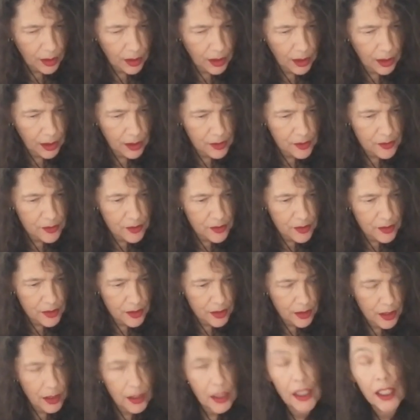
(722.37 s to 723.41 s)

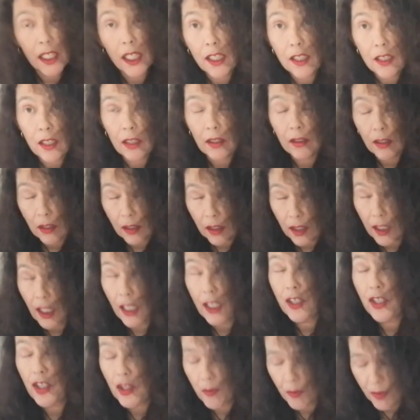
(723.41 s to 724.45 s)
and an
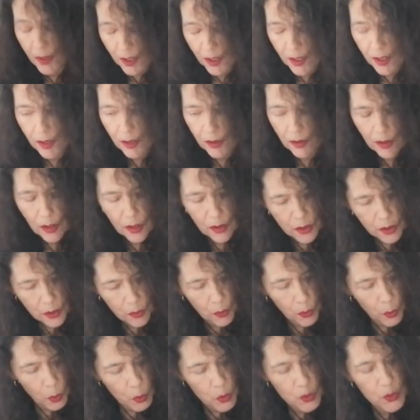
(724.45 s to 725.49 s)
engagement
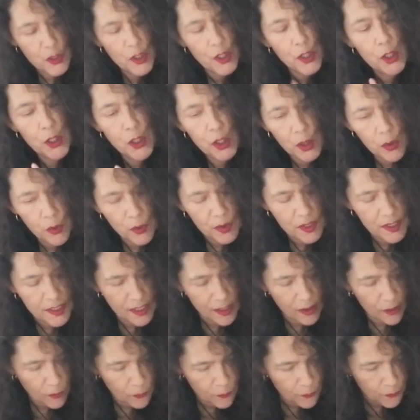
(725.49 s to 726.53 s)
towards
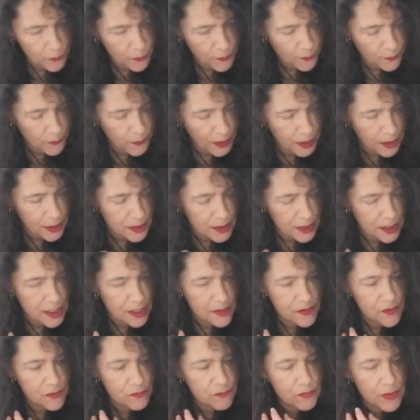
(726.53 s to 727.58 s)
yourself that
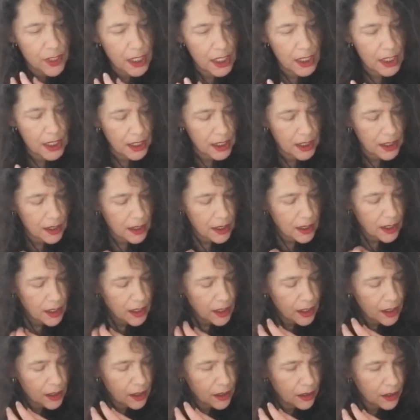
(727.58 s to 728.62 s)
is really
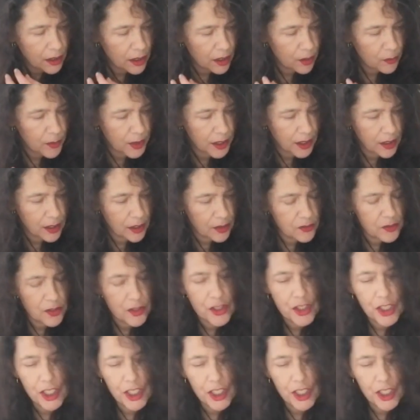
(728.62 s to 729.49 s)
going to